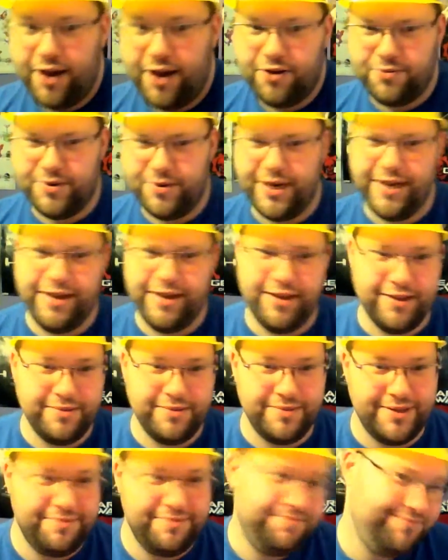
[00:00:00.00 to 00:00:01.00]
I look ridiculous,
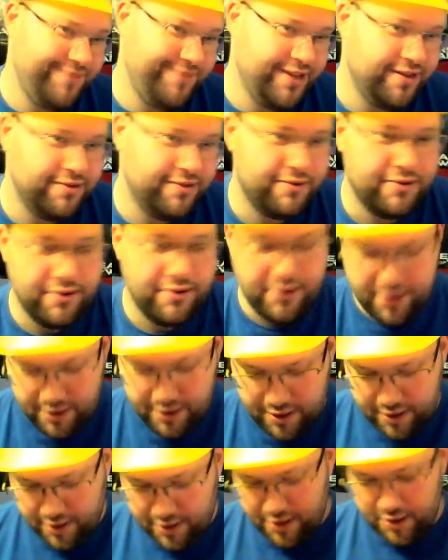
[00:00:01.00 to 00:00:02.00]
but
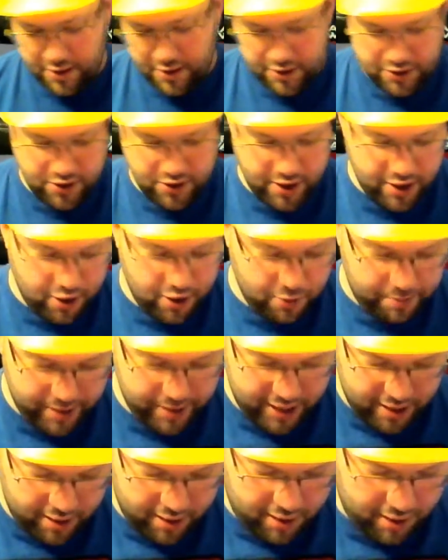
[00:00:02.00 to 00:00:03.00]
Let's go and
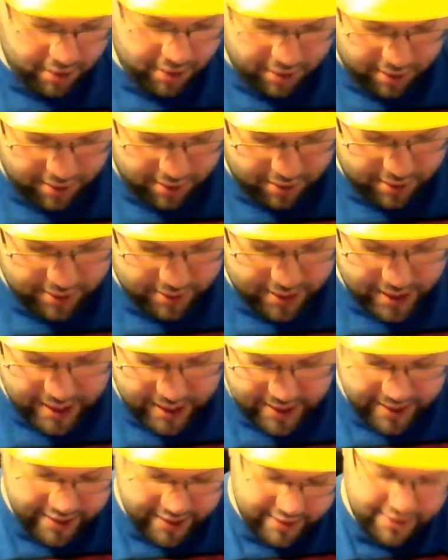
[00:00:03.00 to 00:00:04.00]
open it.
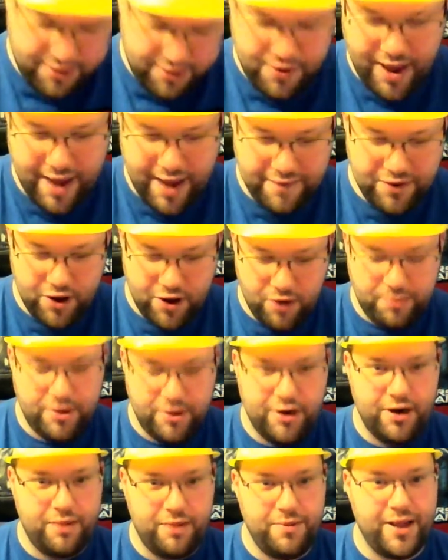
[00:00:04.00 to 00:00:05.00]
it. You have to
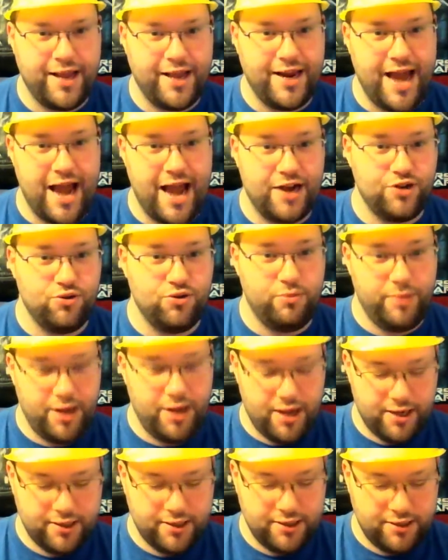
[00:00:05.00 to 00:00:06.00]
open it up like an actual
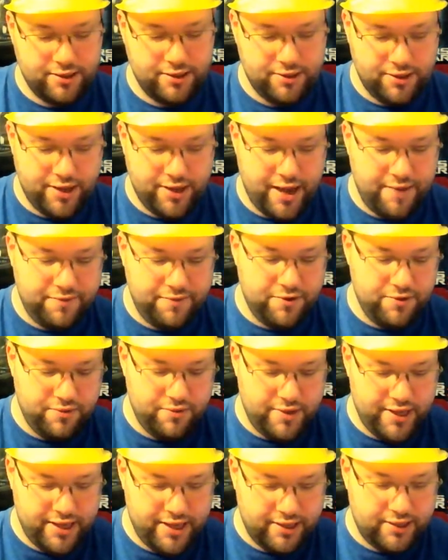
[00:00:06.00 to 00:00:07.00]
box. So you have to do
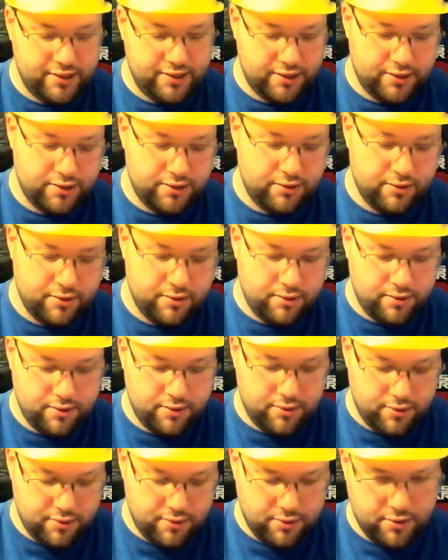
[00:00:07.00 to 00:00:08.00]
this.
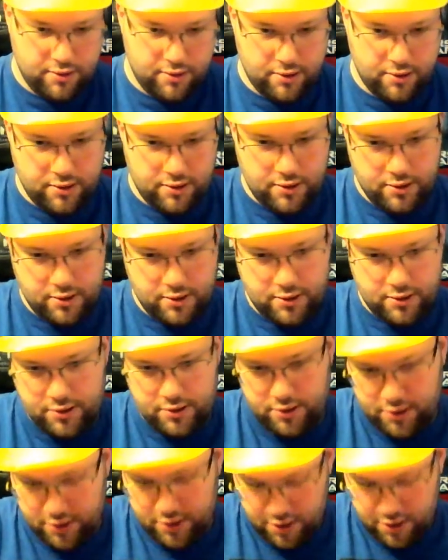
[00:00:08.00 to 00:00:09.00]

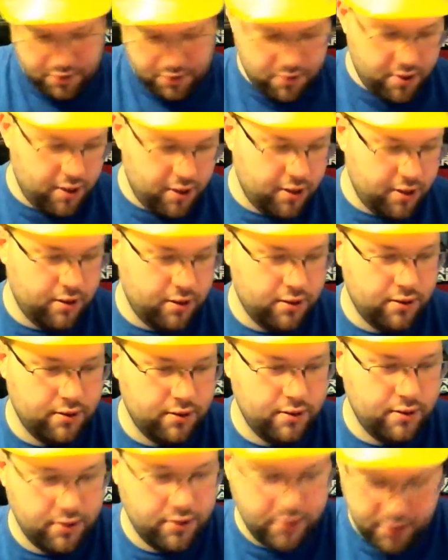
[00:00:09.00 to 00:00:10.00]
So,
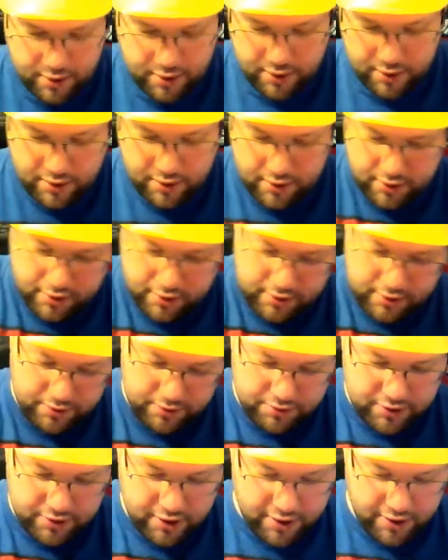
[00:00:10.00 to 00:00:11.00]
see
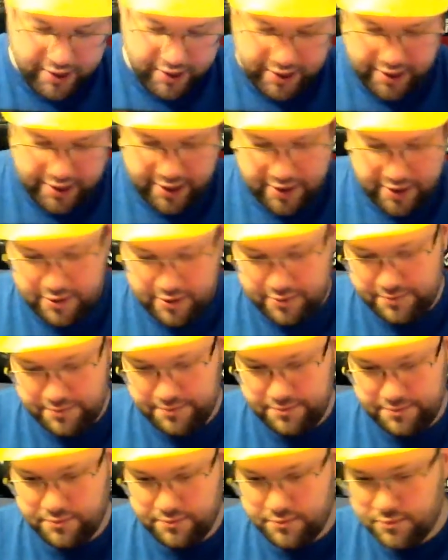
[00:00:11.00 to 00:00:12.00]
what's all in here.
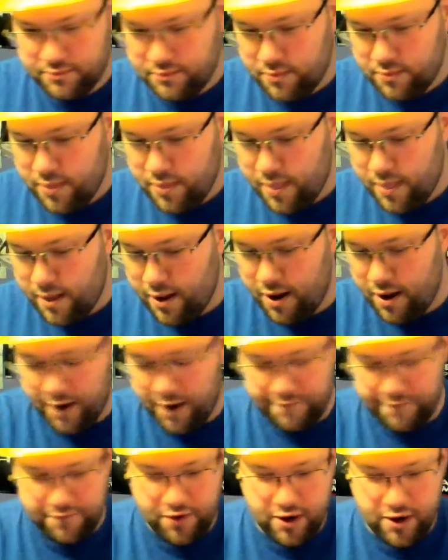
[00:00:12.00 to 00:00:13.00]

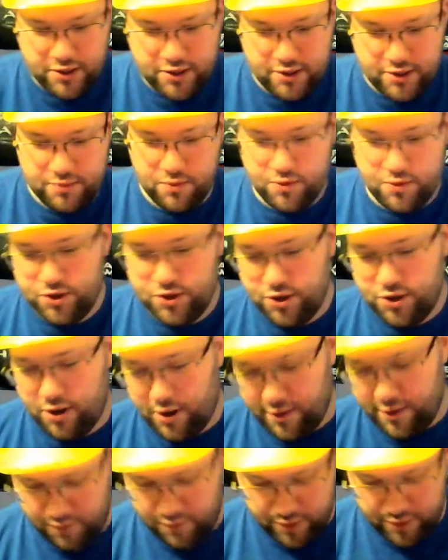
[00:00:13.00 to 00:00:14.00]
Alright, first we'll show
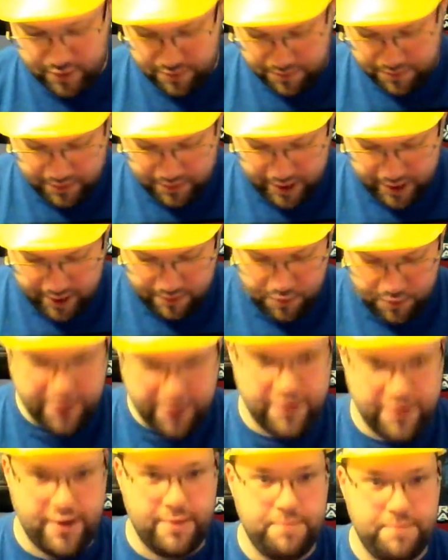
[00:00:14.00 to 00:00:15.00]
off what came
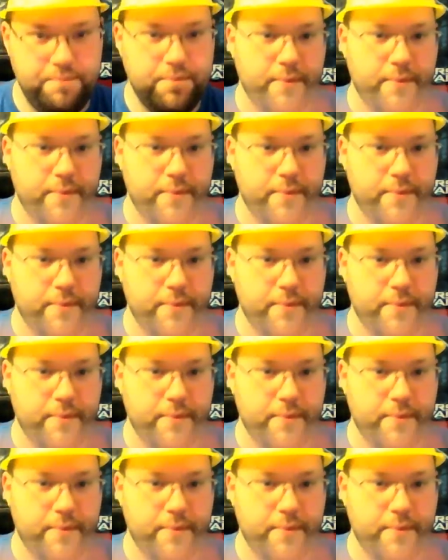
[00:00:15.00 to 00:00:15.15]
with it.